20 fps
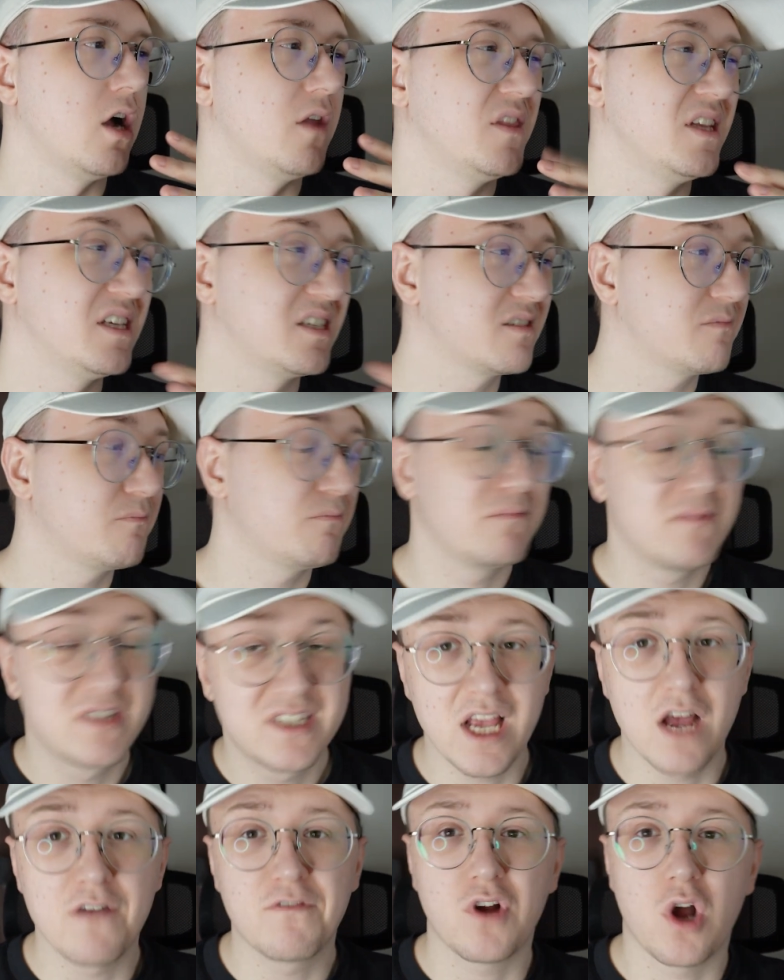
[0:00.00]
this
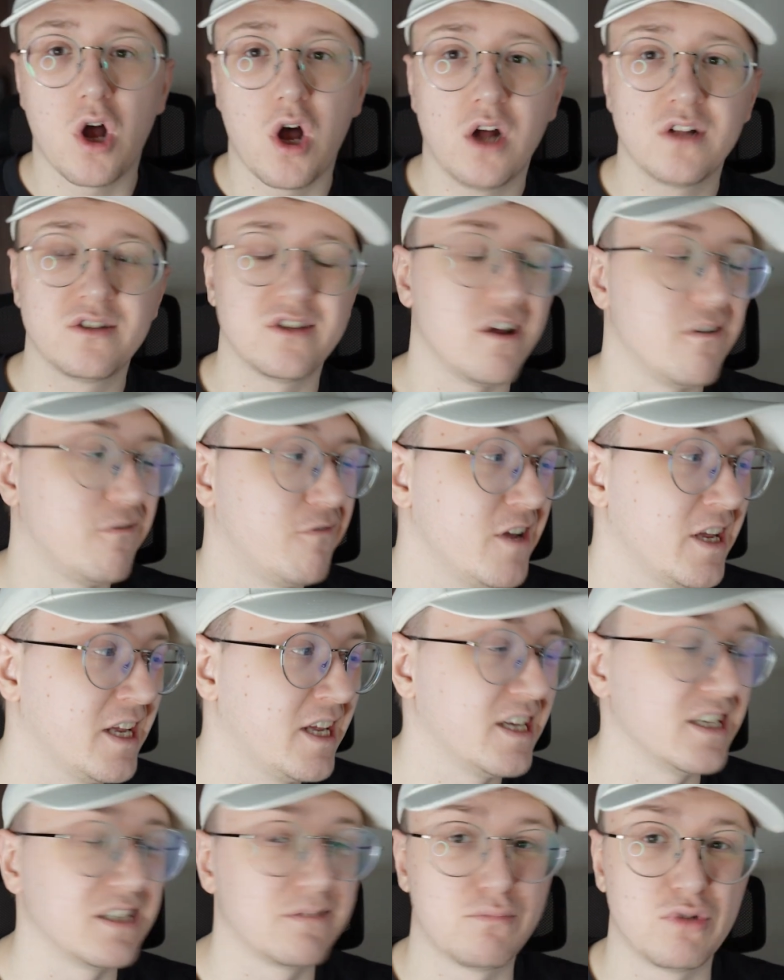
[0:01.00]
set of cards I
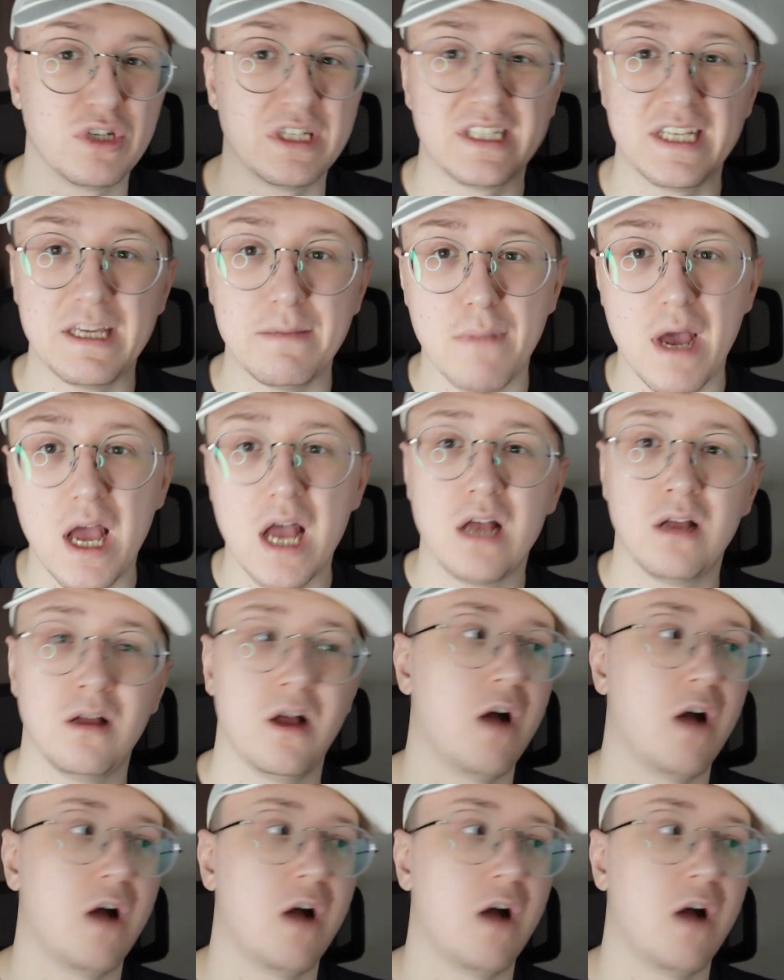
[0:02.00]
think is pretty meh.